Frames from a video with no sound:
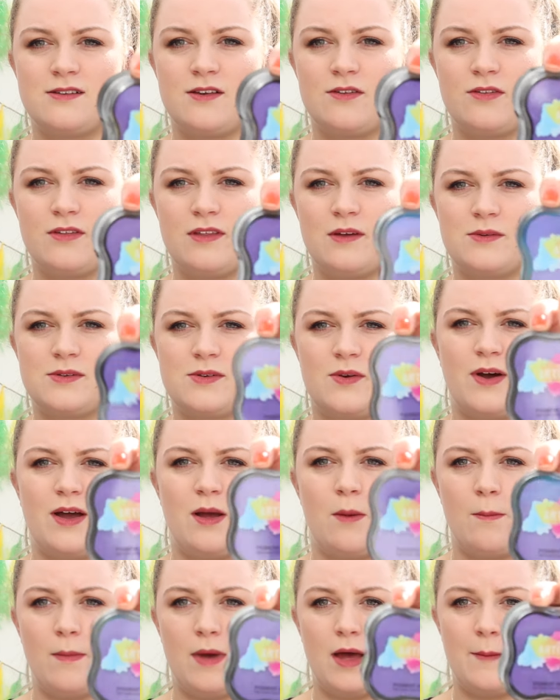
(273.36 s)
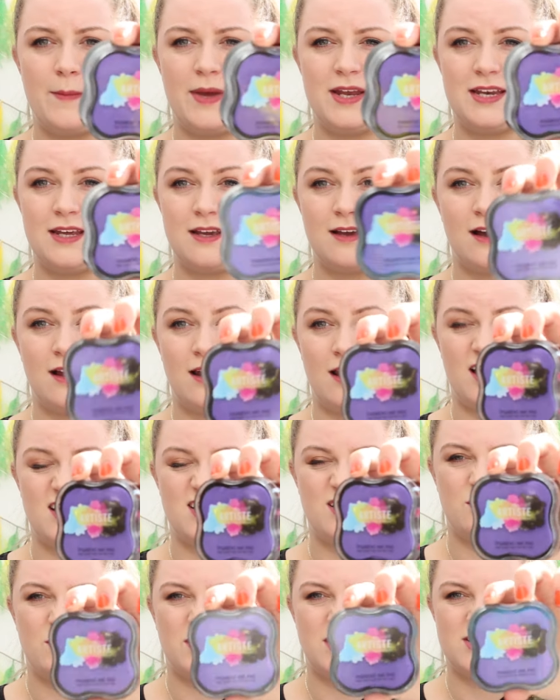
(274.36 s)
I thought that was quite a mermaidy colour. I
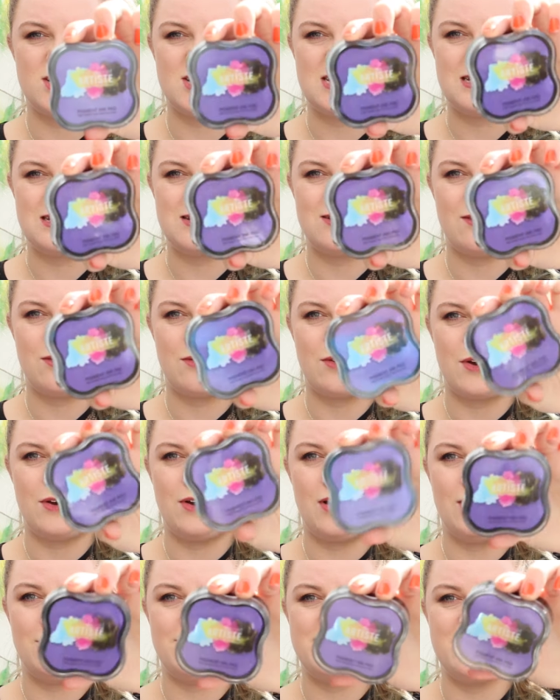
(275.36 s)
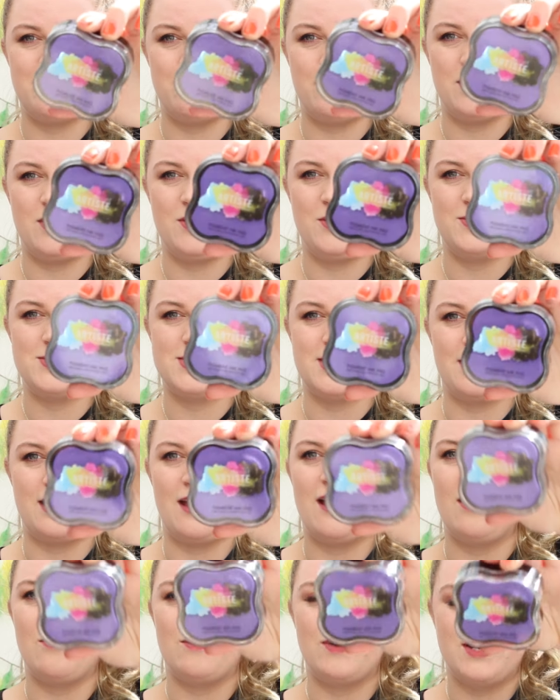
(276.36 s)
didn't want to just throw loads of blues in
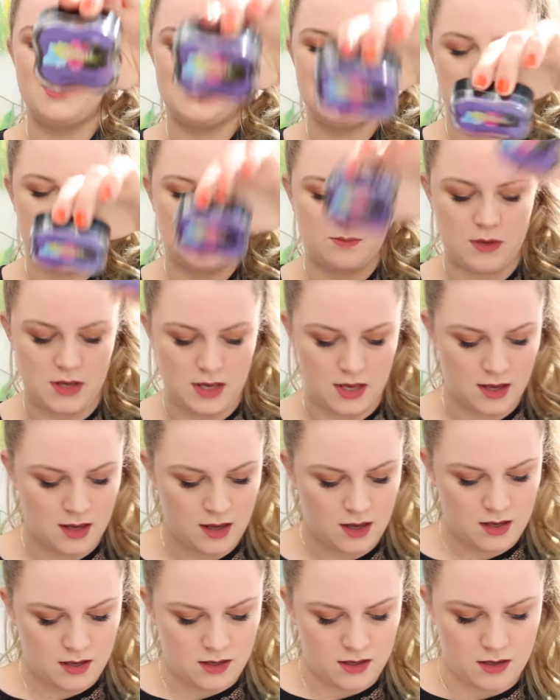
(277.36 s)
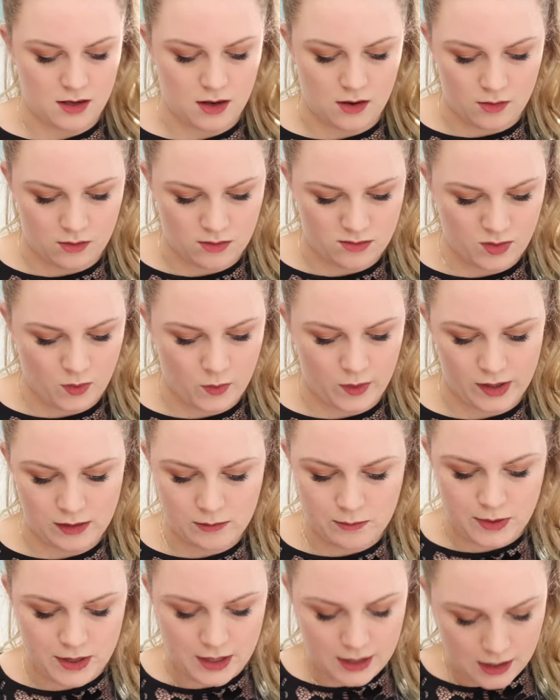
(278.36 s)
there. I wanted it to be, you know, quite
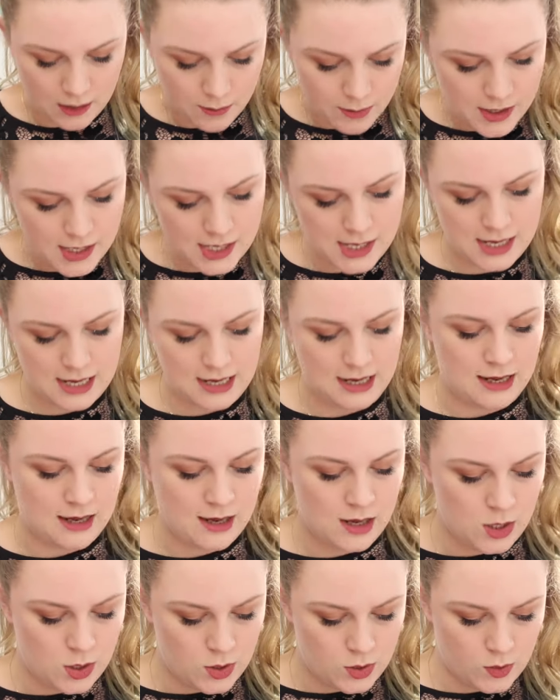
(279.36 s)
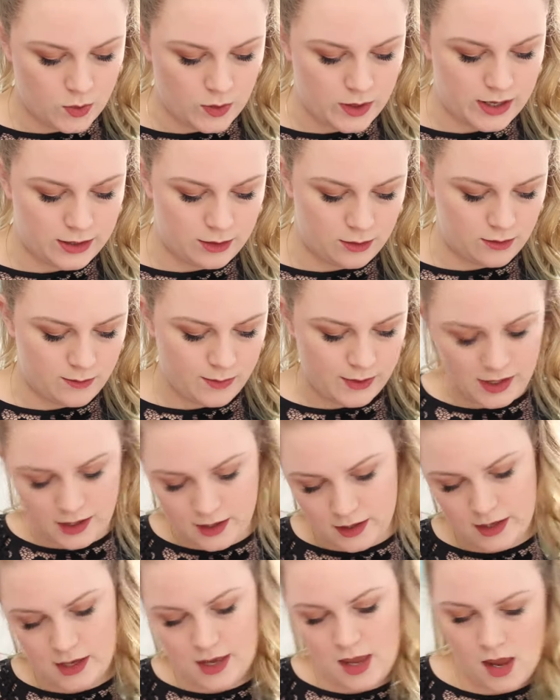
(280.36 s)
purpley, quite
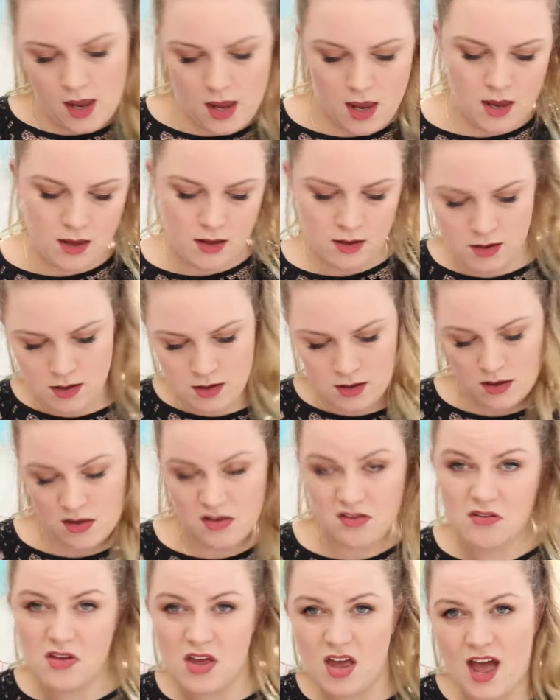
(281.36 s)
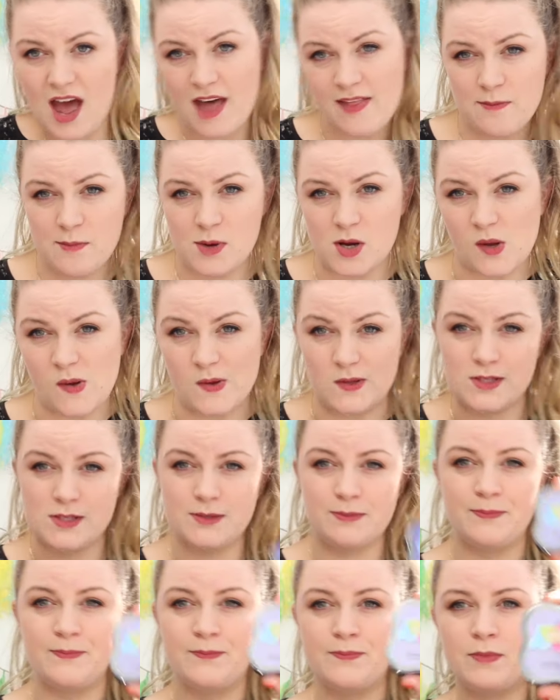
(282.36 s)
pinky and
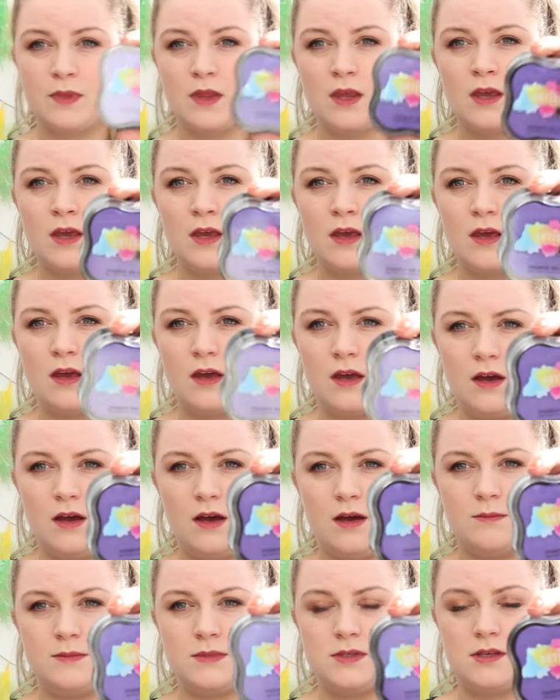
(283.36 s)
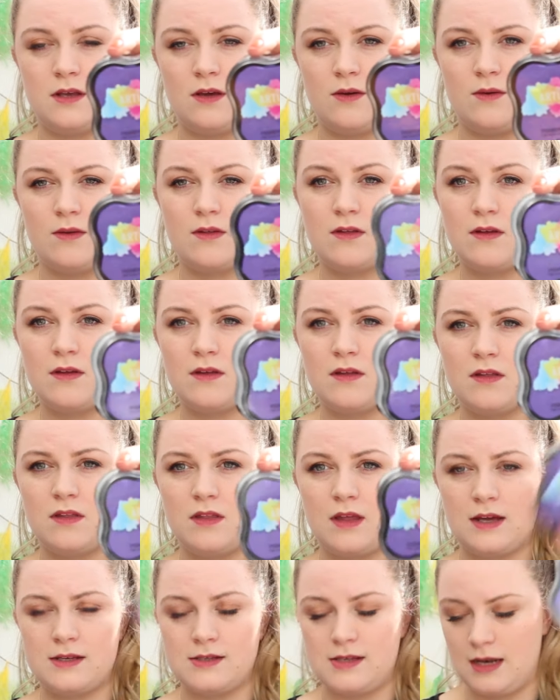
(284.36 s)
blues. Um, so
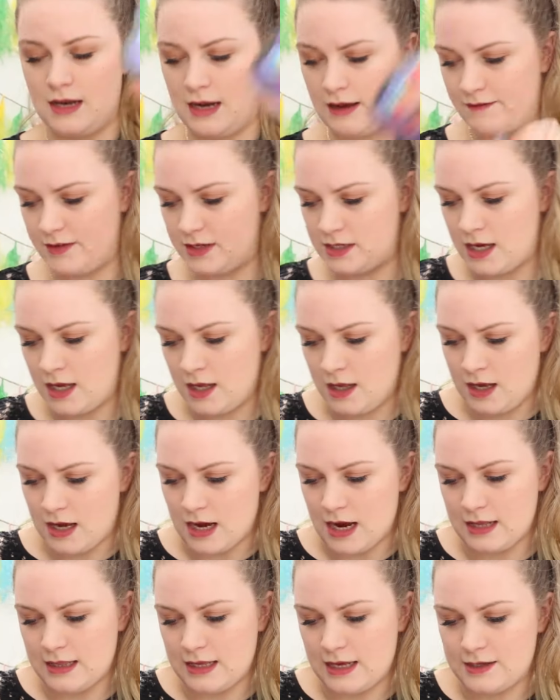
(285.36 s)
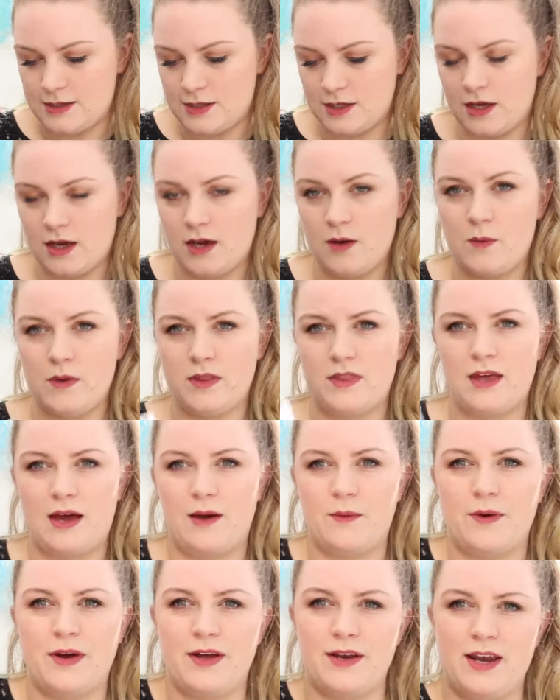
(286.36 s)
but that's in lavender. And then to go with
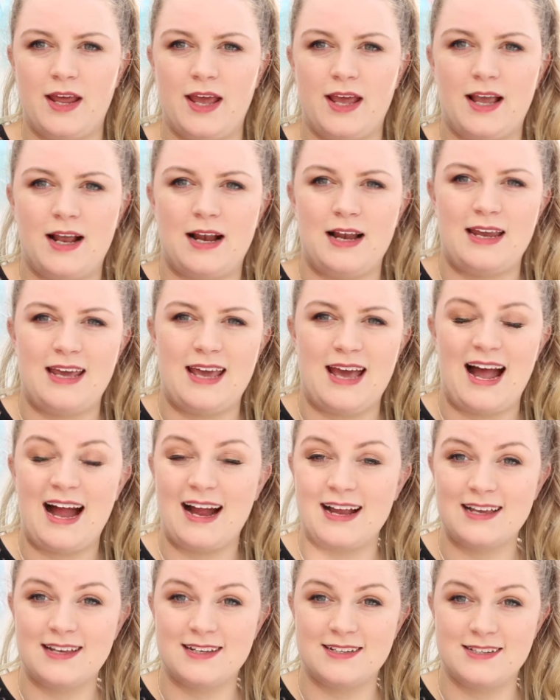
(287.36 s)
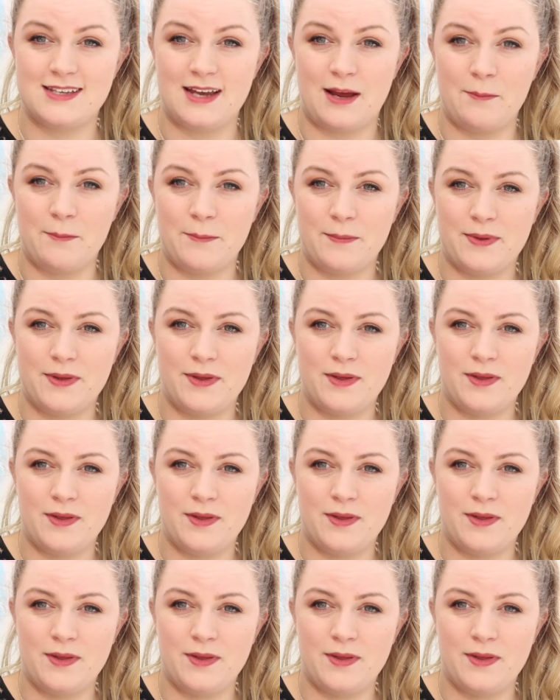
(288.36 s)
that one, a clear anchor stamp.